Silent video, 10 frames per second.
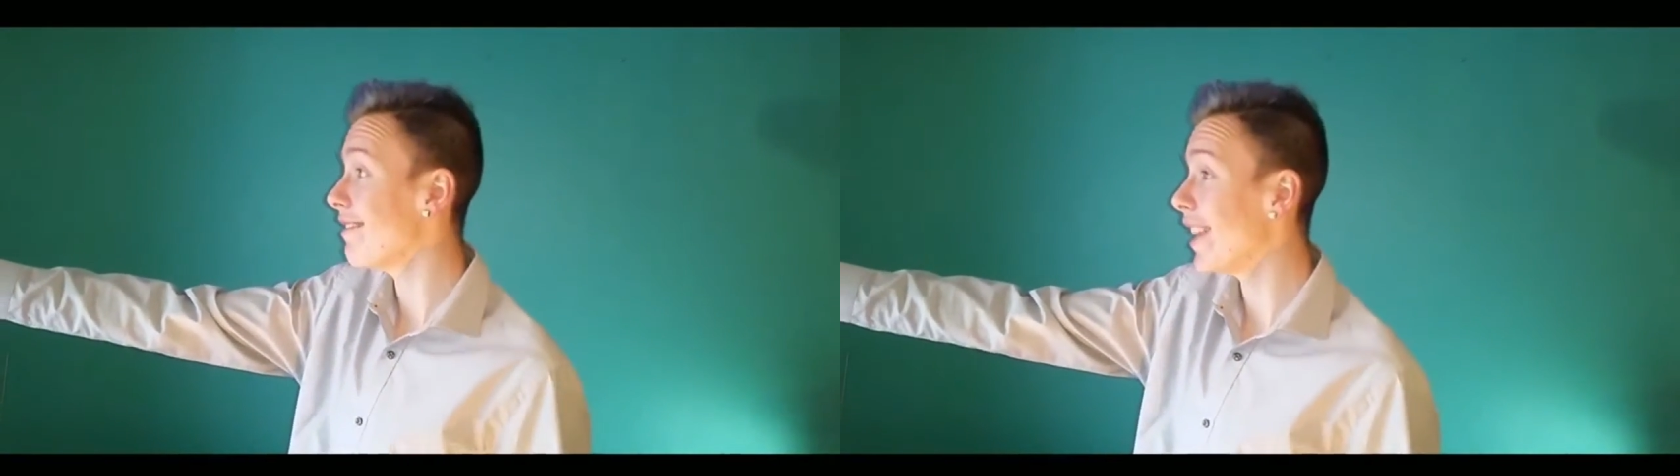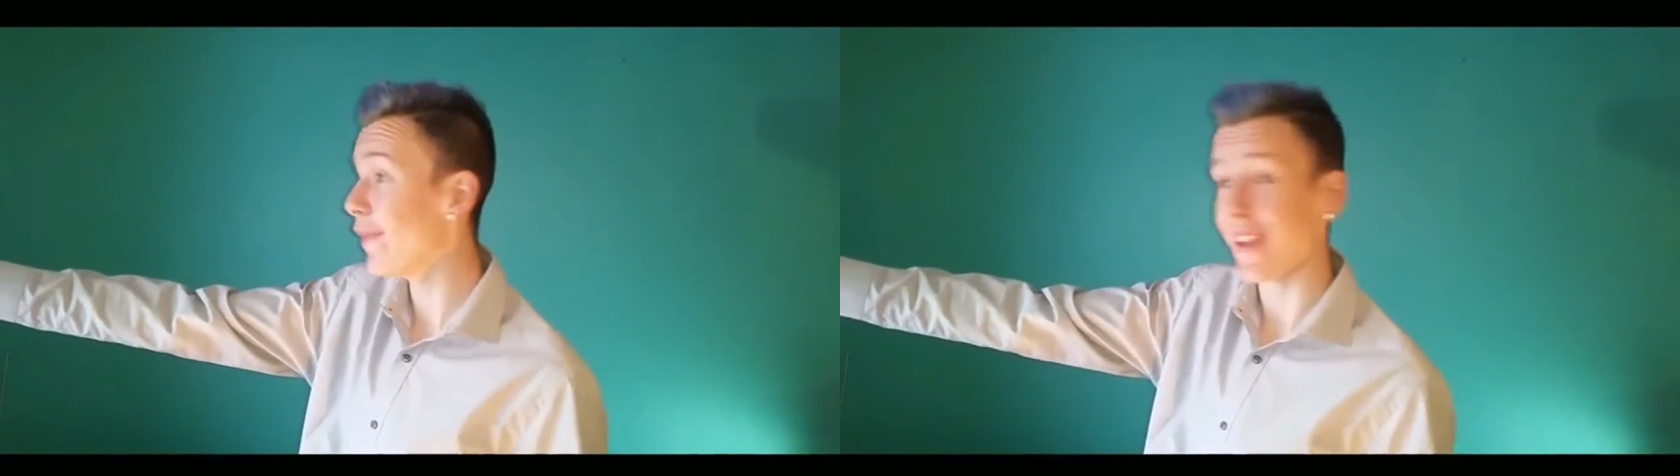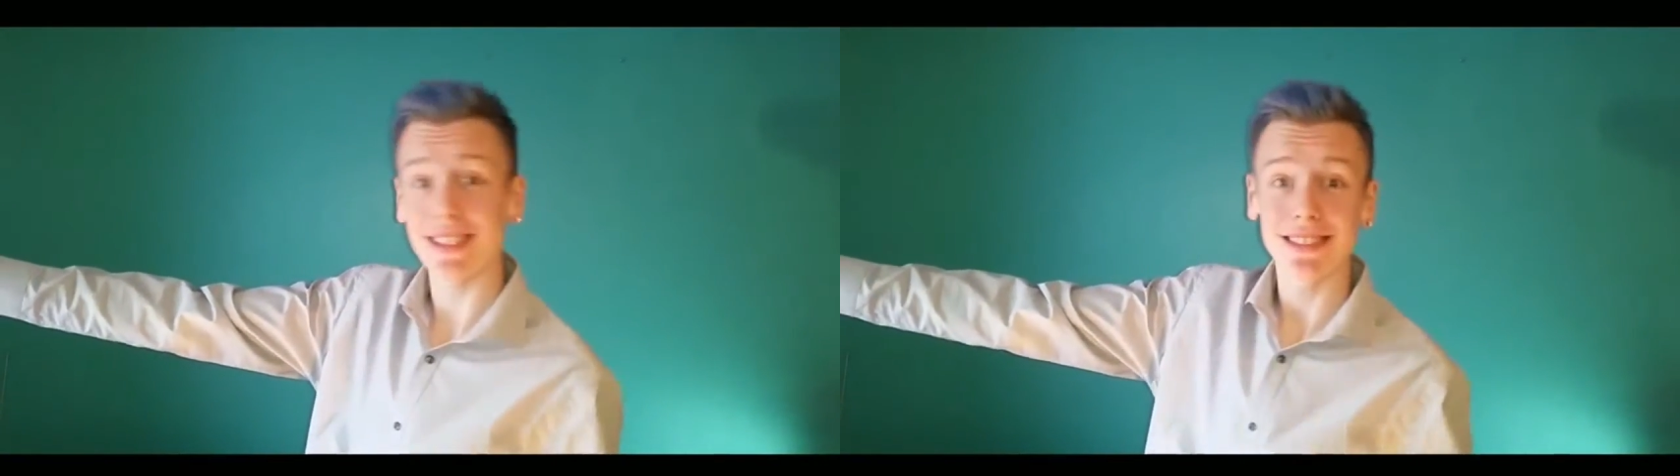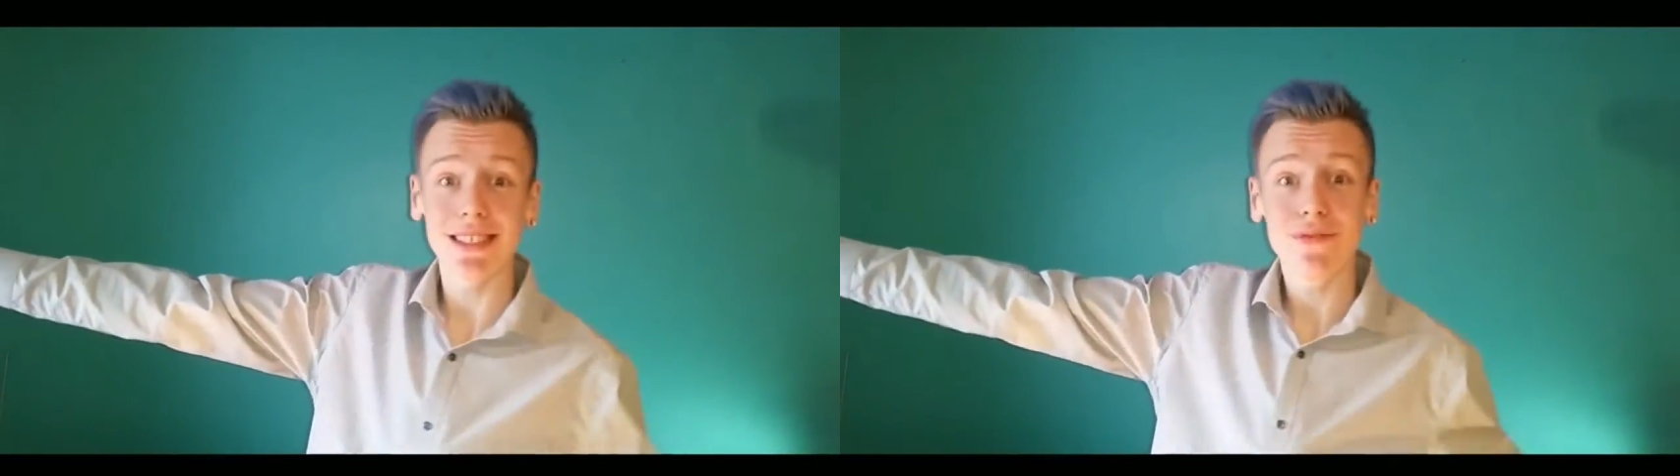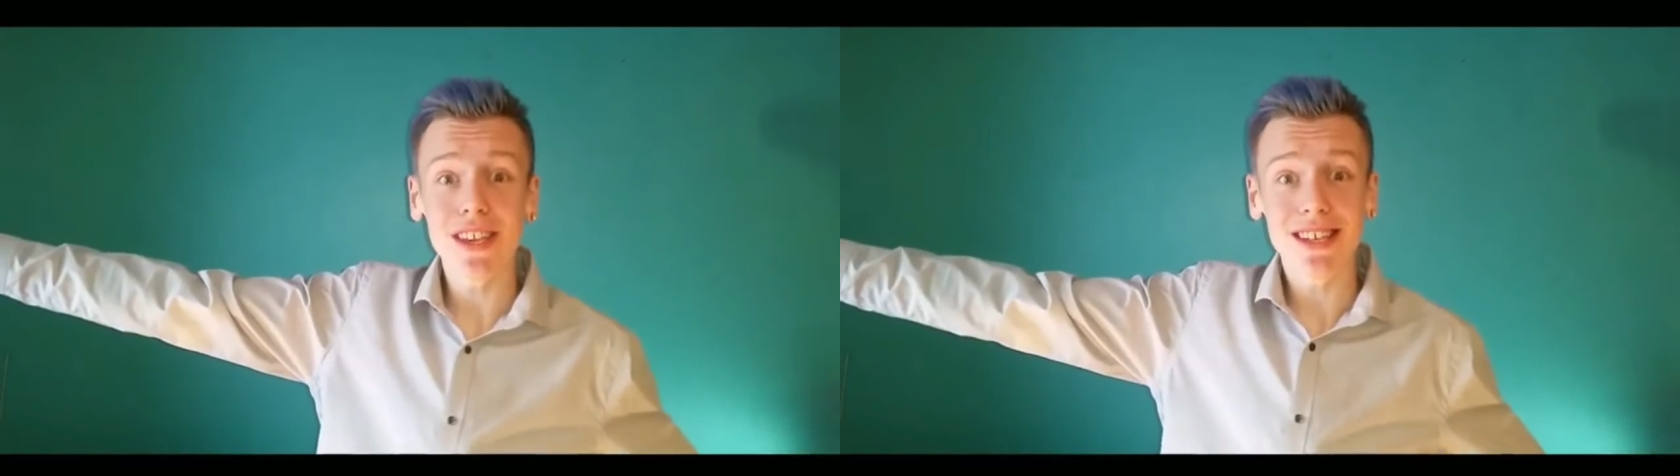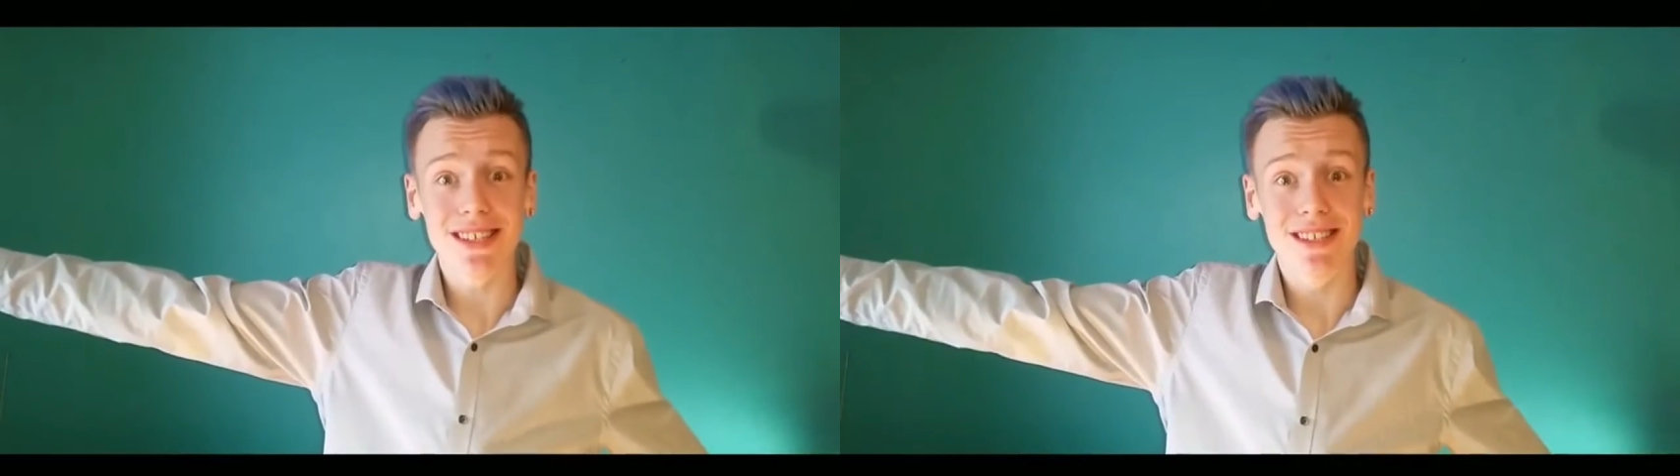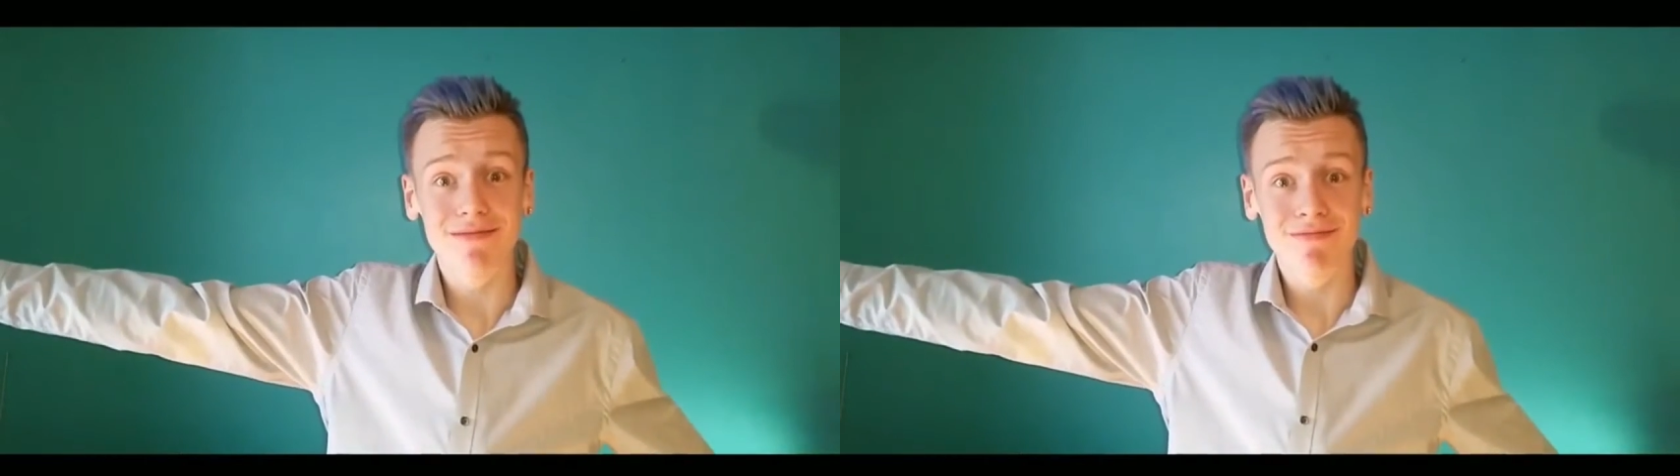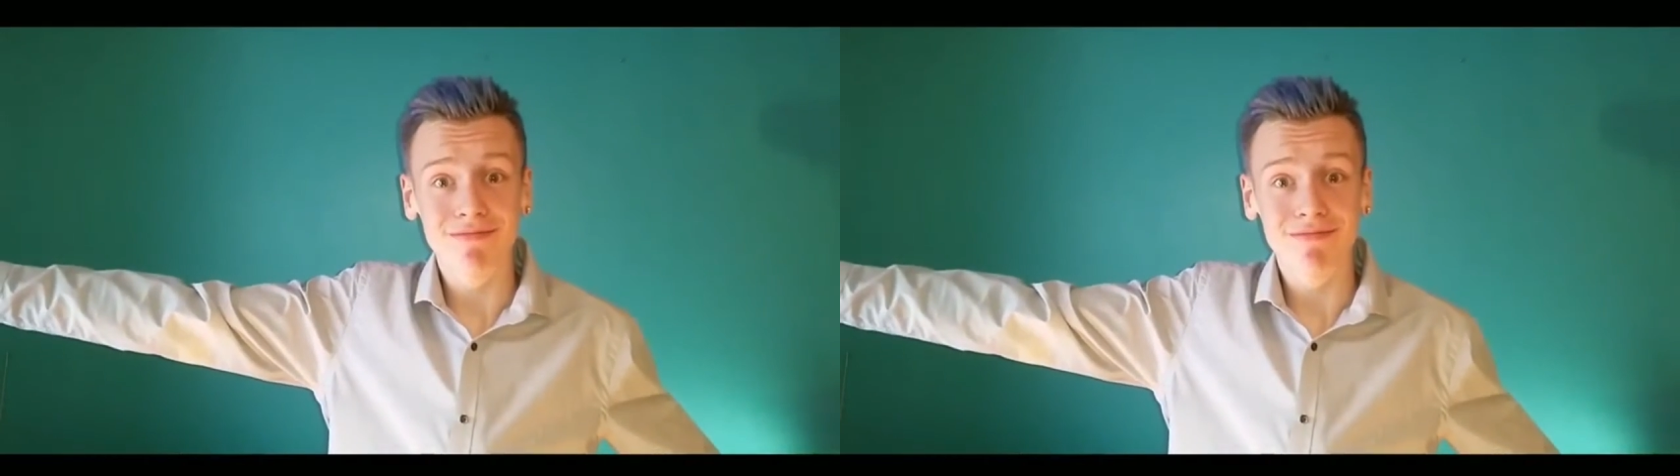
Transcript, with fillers: he faces his fears